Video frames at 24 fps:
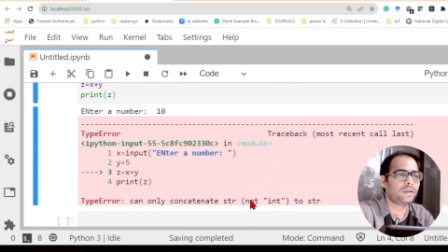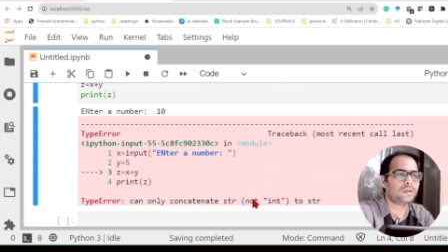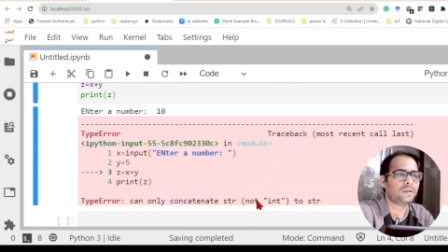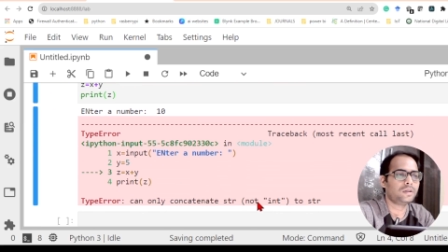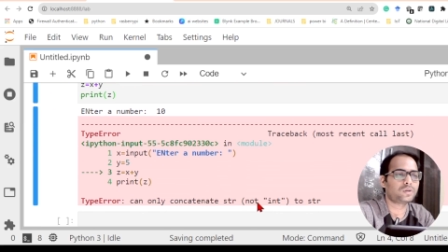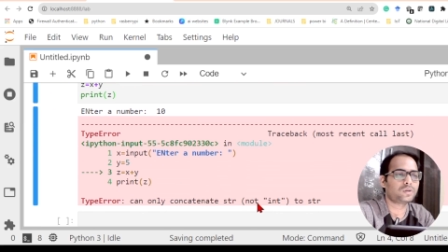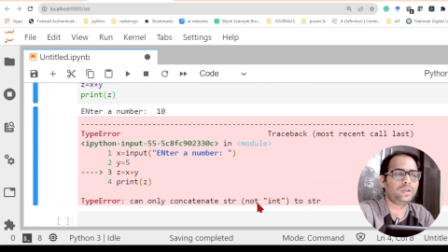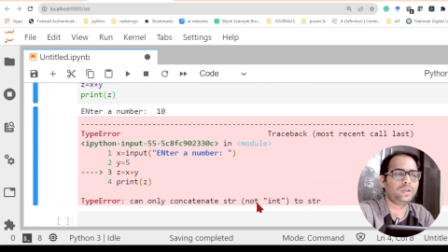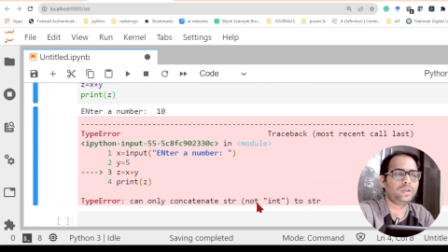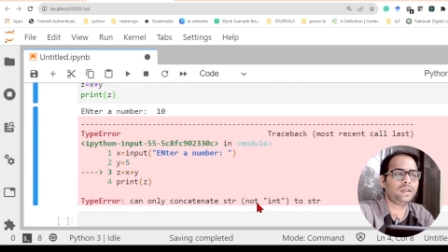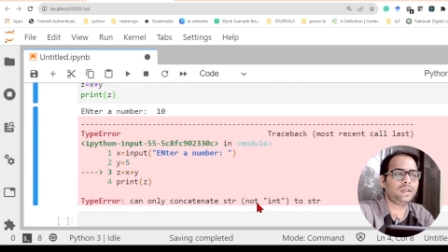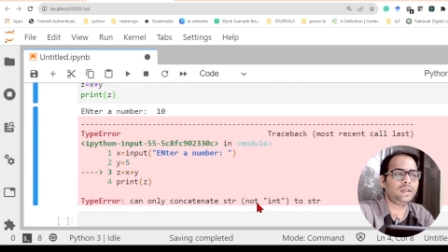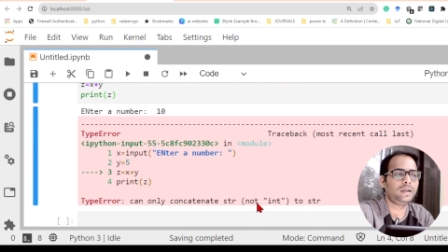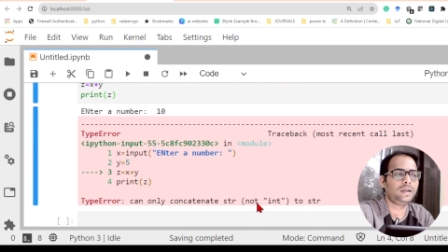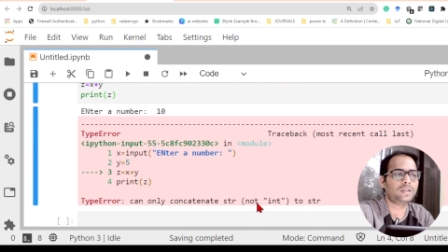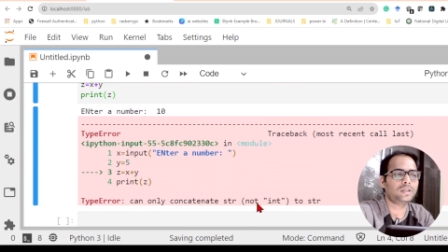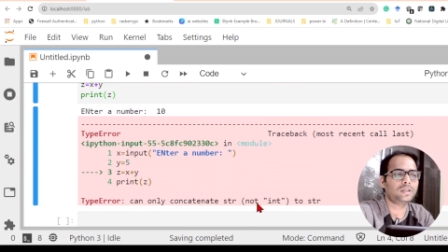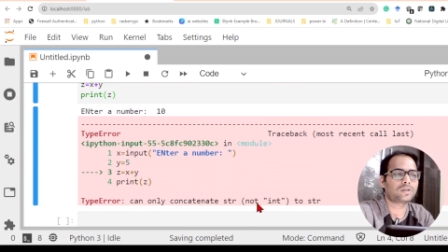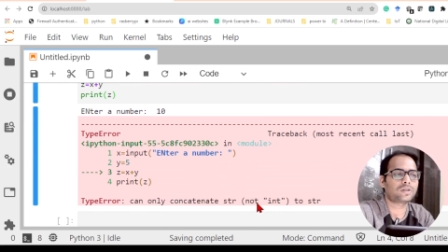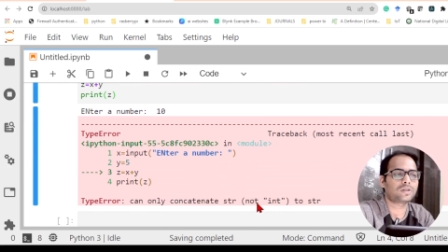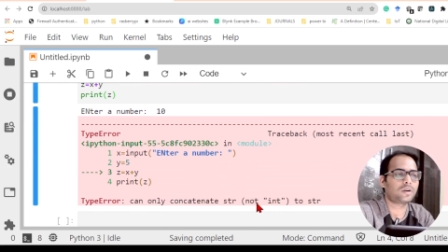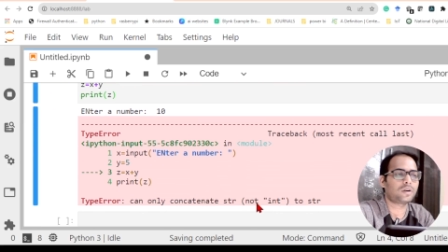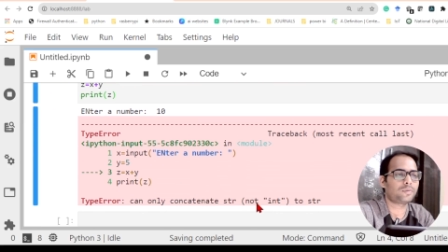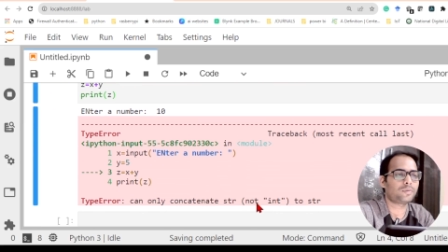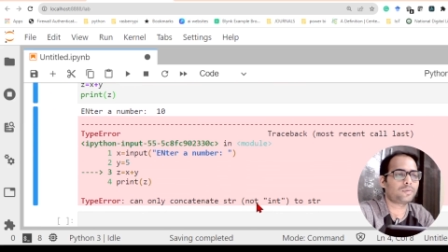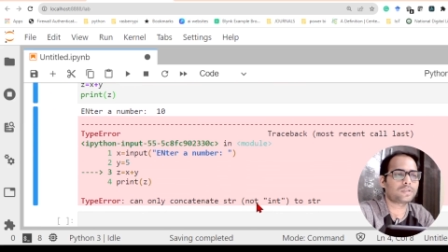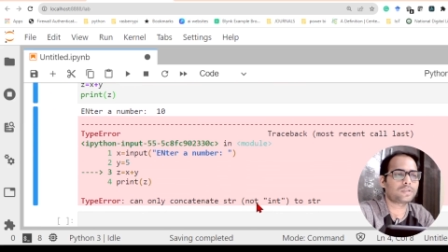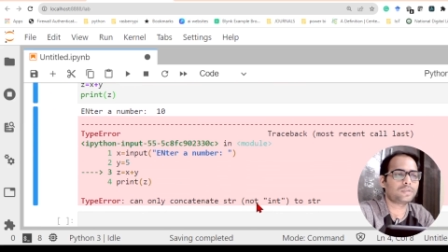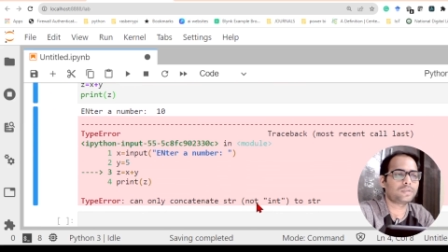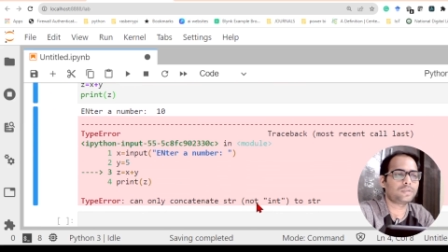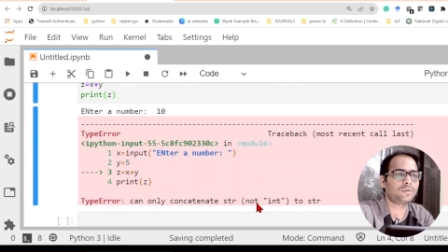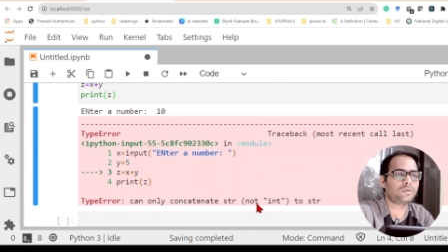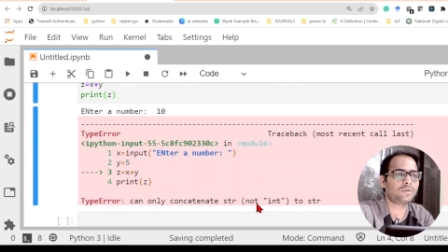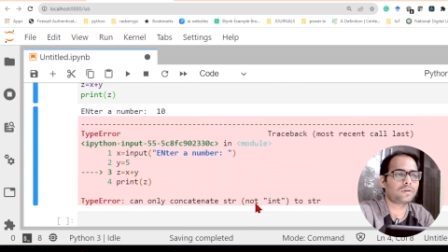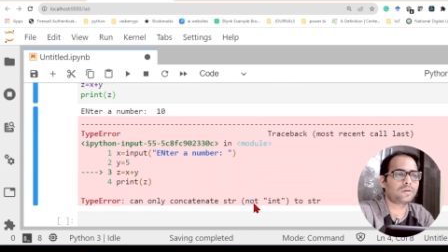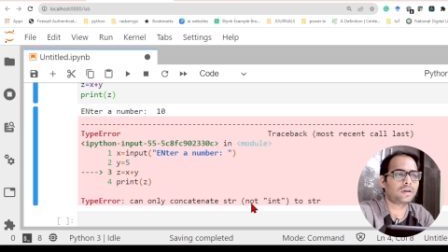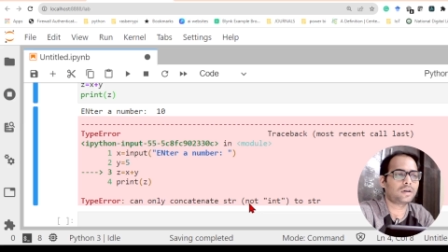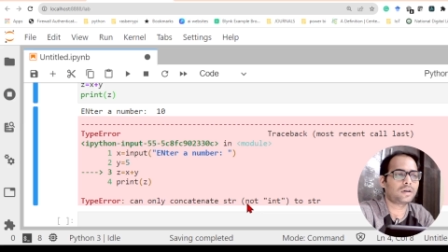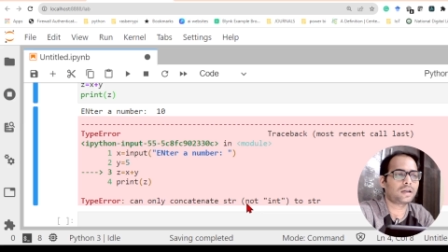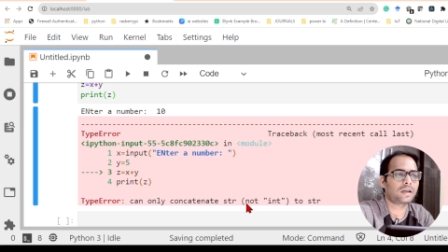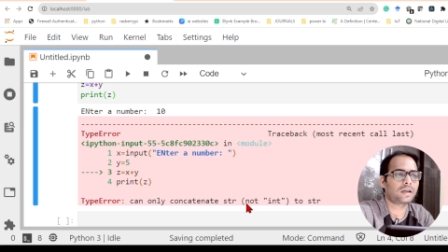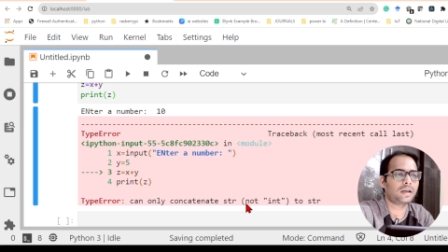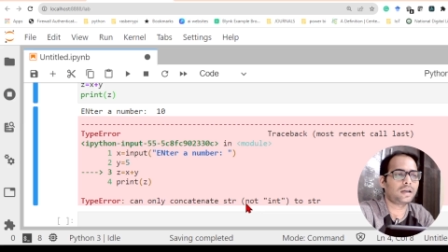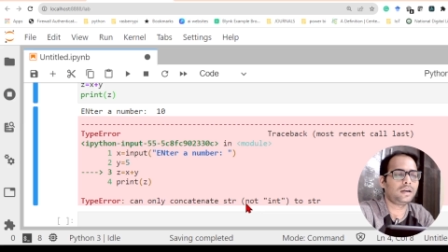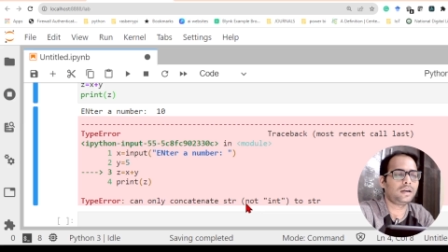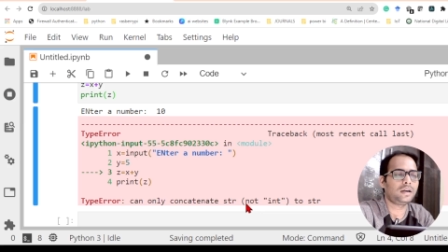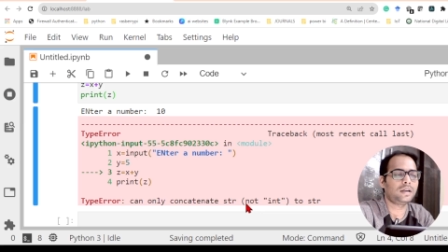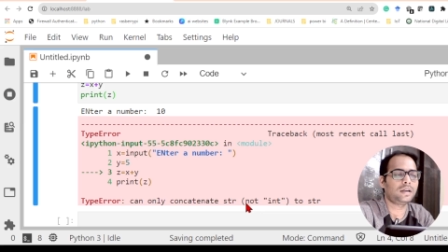So here it is not possible to
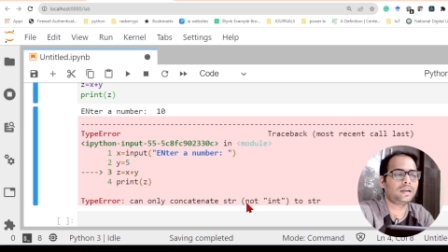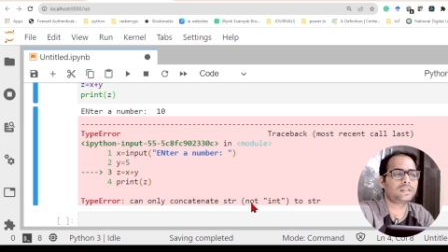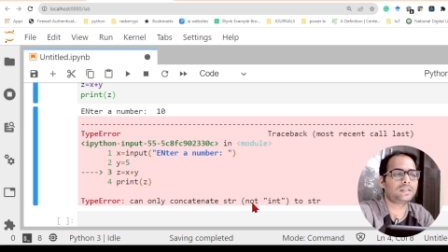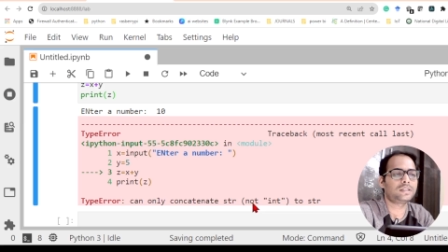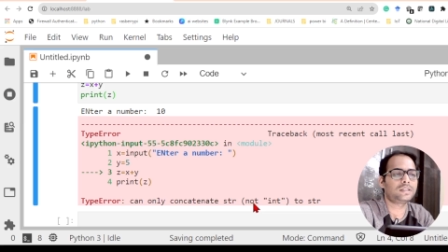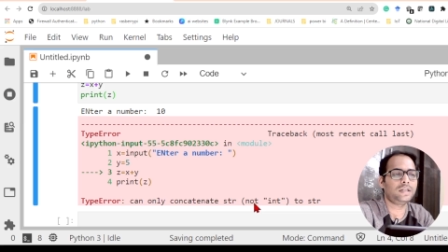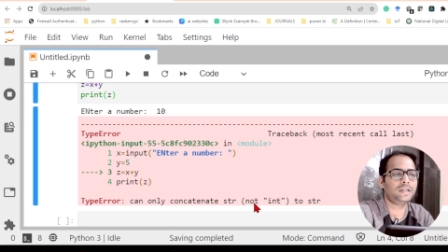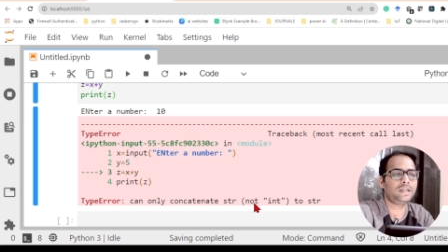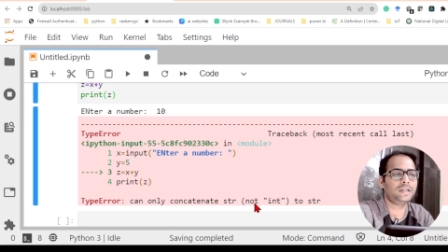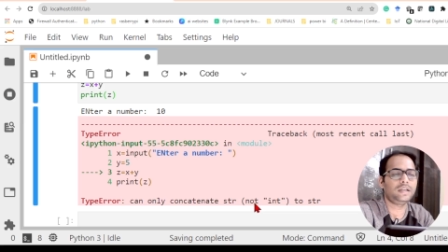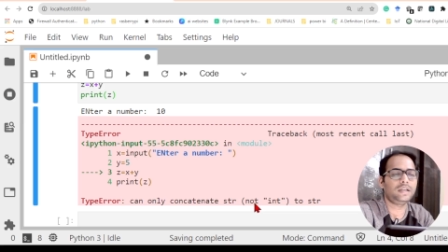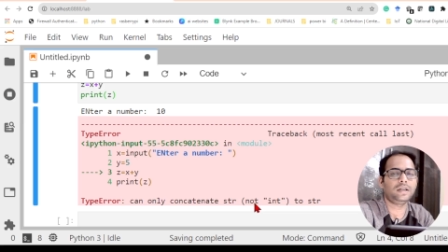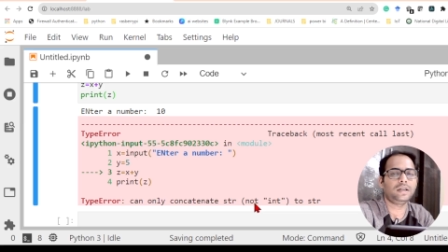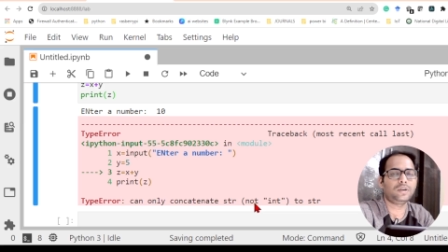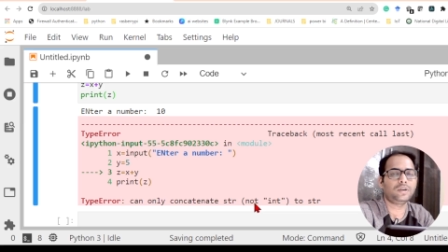concatenate string